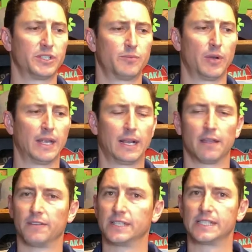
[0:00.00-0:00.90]
is pretty
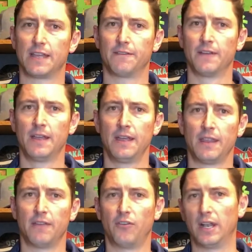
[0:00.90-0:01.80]
clever, is
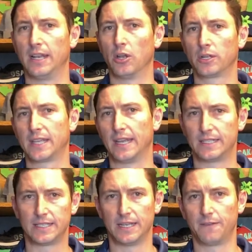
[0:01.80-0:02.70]
they've really looked at
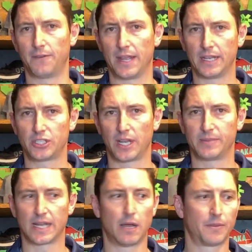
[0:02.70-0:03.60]
the different head shapes
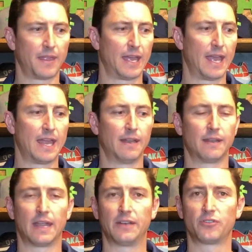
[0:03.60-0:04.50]
out there
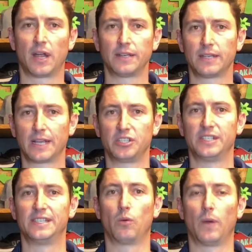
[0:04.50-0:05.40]
and tried to actually
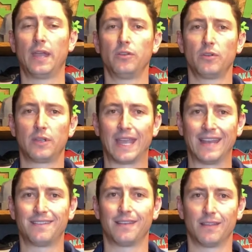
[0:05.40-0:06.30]
see where you
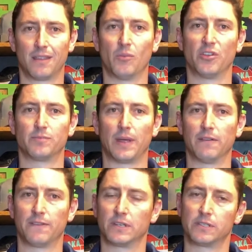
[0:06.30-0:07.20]
get the most
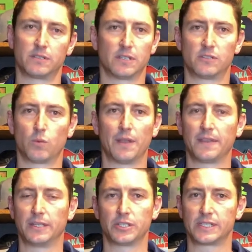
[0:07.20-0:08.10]
benefit. It's one
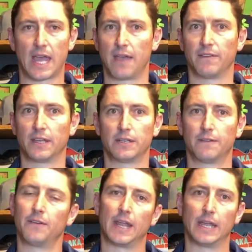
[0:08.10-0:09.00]
thing just having a
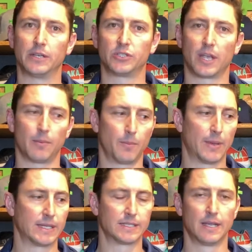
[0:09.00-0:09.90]
different head shape,
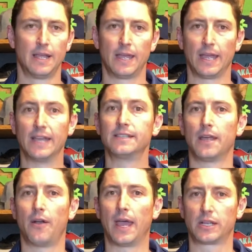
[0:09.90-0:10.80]
but is there
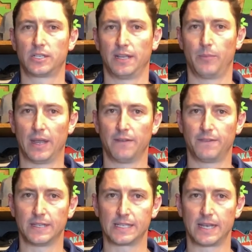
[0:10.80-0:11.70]
actually a benefit?
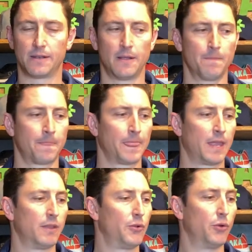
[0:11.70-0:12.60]
And
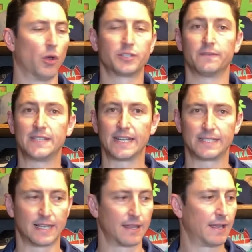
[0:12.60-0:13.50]
through lots of
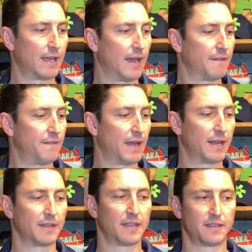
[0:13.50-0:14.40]
testing, they kind of found
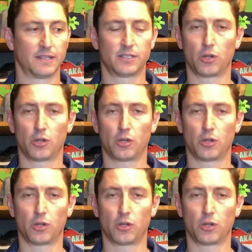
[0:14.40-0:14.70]
out that this